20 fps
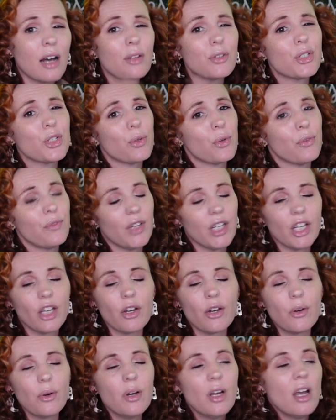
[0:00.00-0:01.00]
I'll do a
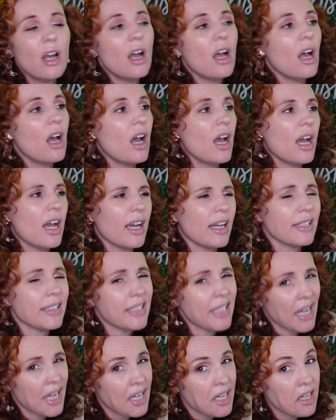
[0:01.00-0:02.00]
video
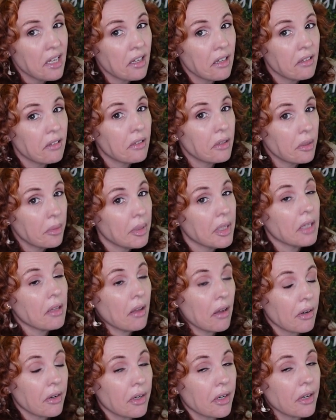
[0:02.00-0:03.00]
it's taking a little bit
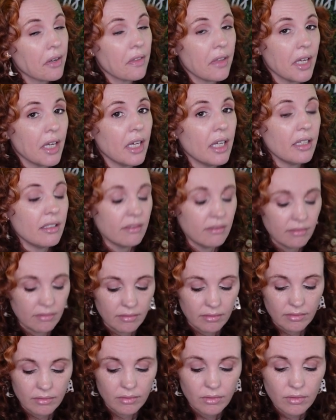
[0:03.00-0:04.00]
longer than,
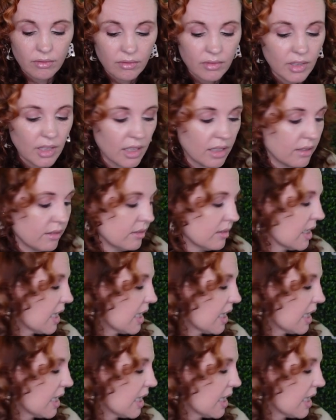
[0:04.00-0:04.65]
you know,